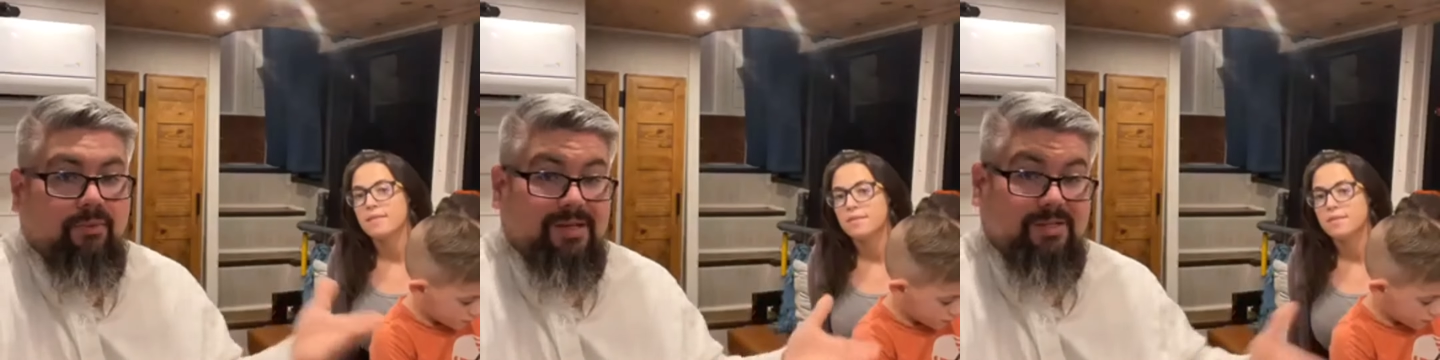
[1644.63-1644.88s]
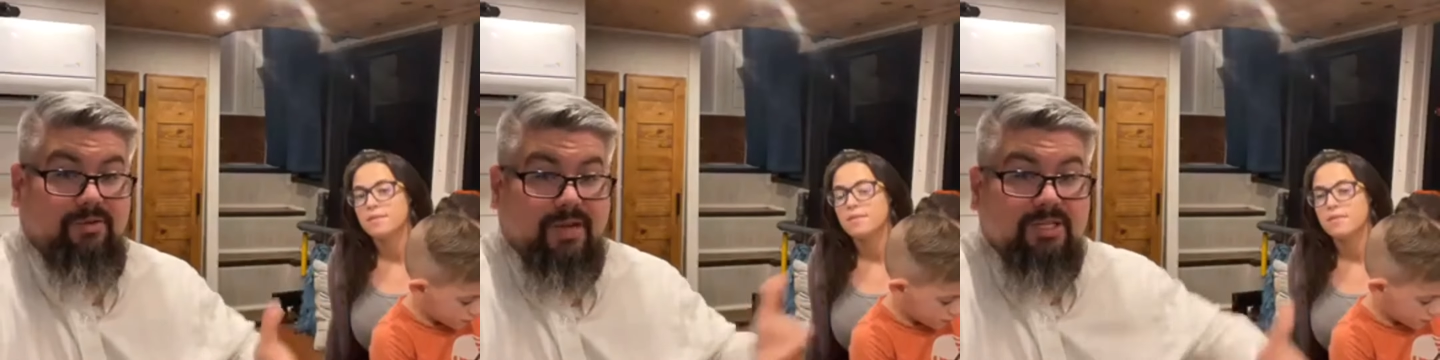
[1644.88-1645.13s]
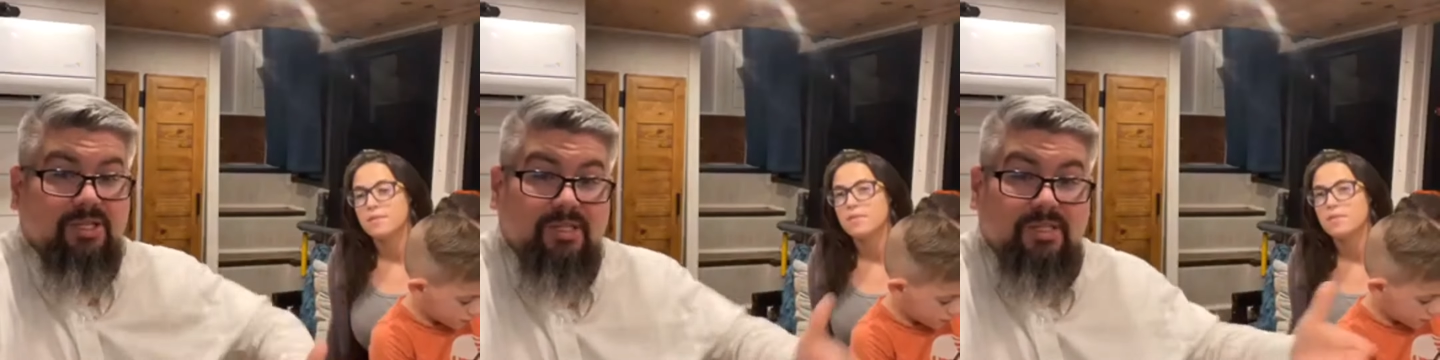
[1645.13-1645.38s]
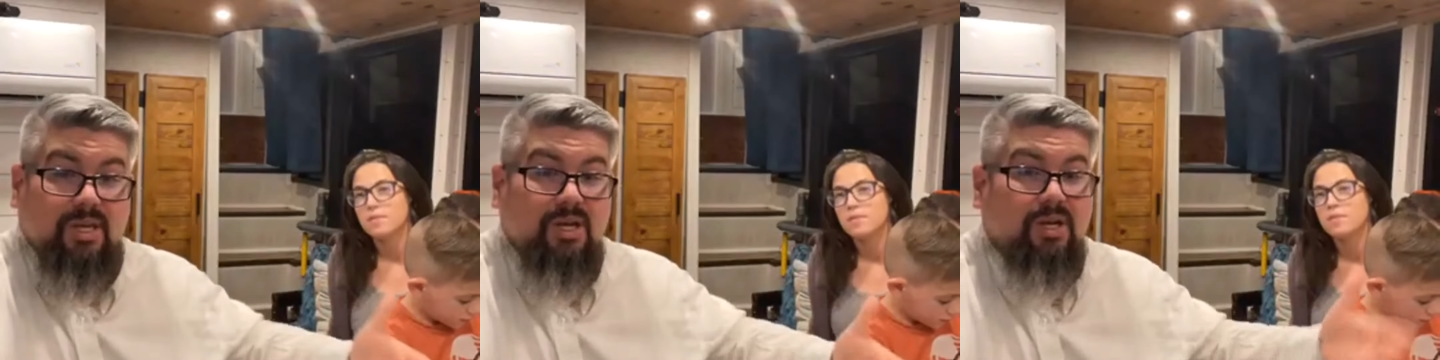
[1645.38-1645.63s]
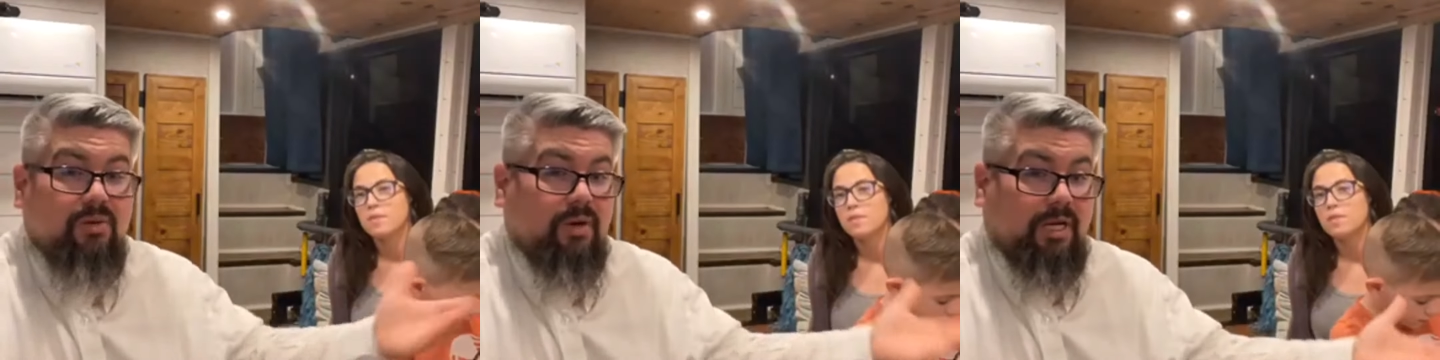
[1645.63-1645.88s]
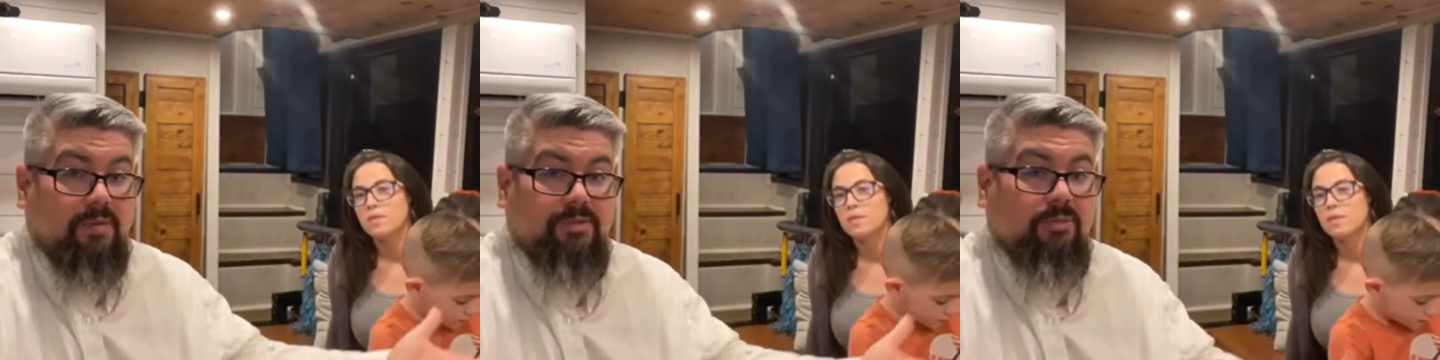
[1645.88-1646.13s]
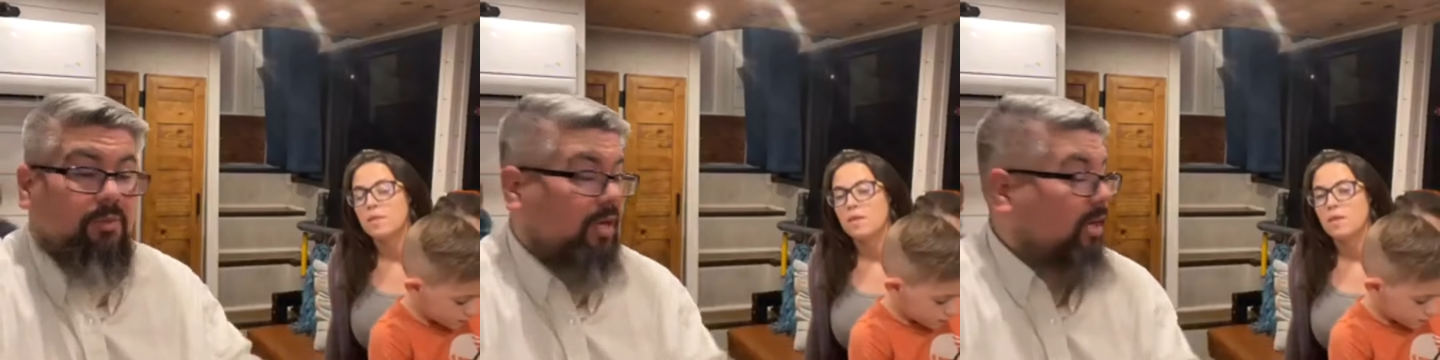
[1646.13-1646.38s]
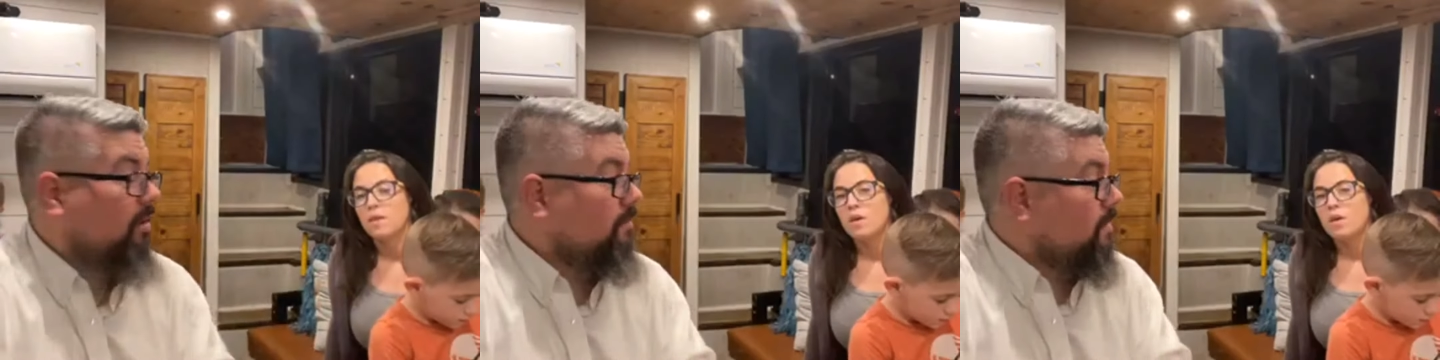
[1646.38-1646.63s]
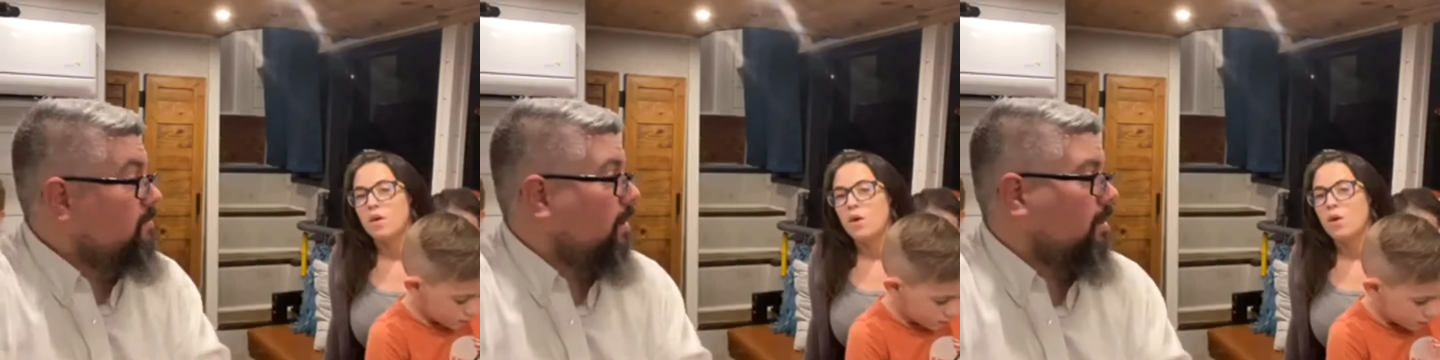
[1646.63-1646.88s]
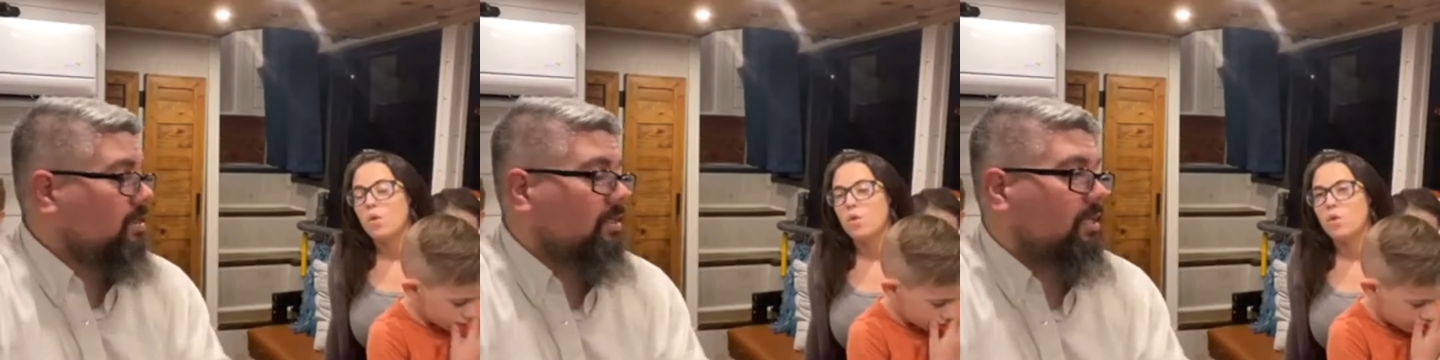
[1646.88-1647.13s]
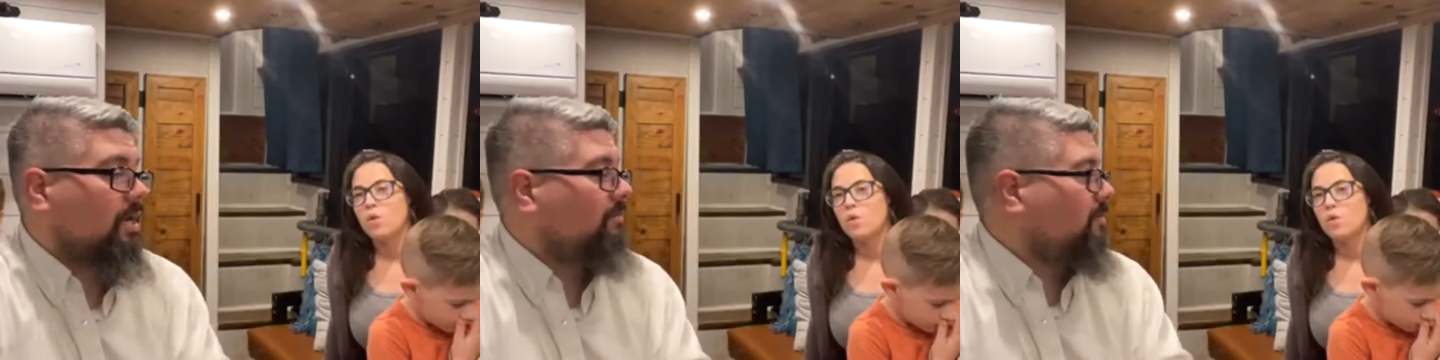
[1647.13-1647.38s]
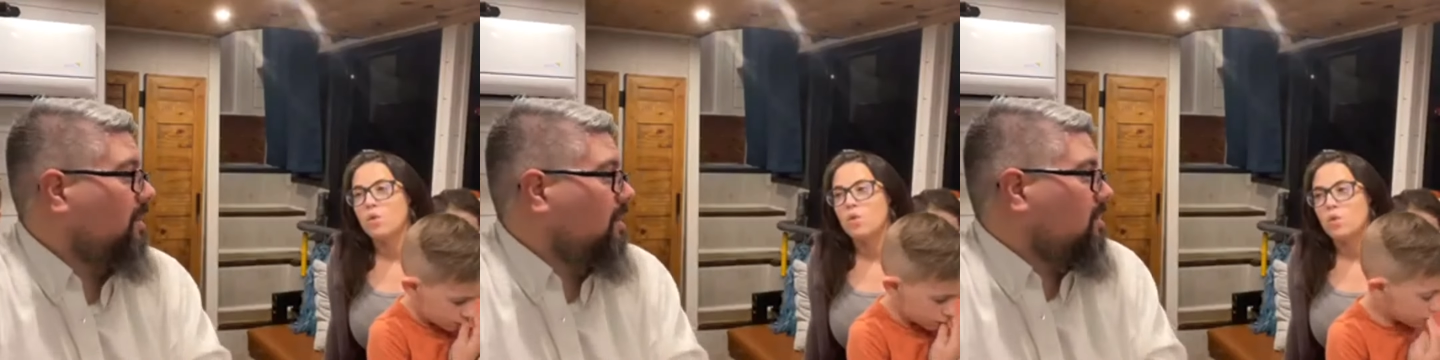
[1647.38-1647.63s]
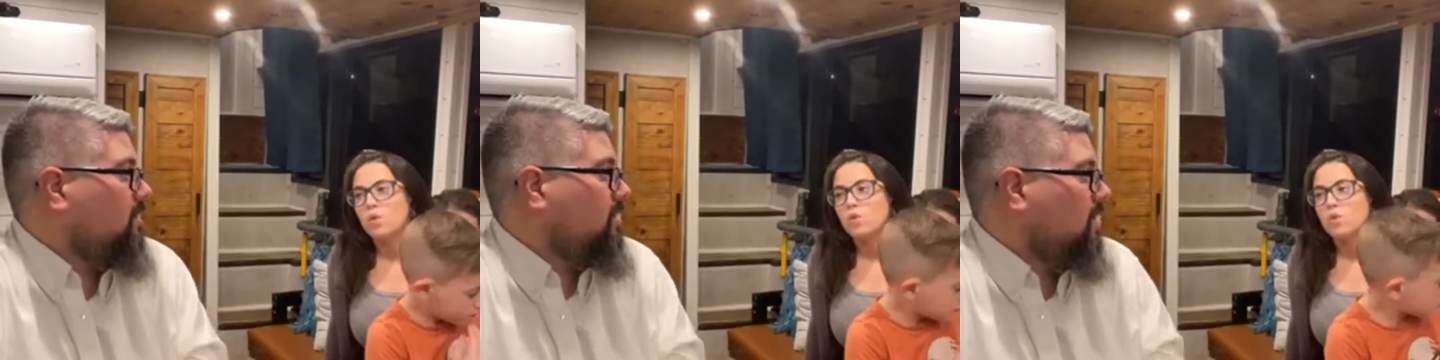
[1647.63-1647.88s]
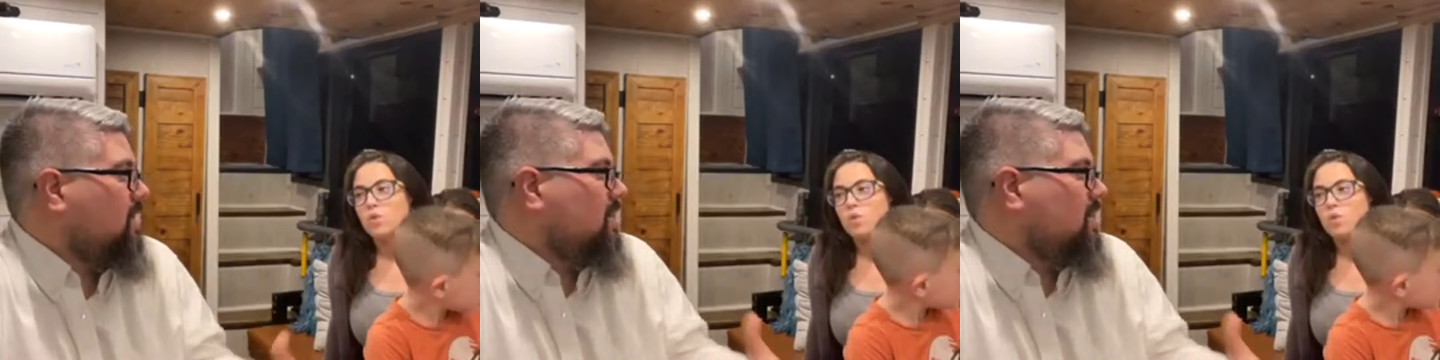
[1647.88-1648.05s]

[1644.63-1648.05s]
Speaker 1: reservations when it comes to booking RV parks and stuff, because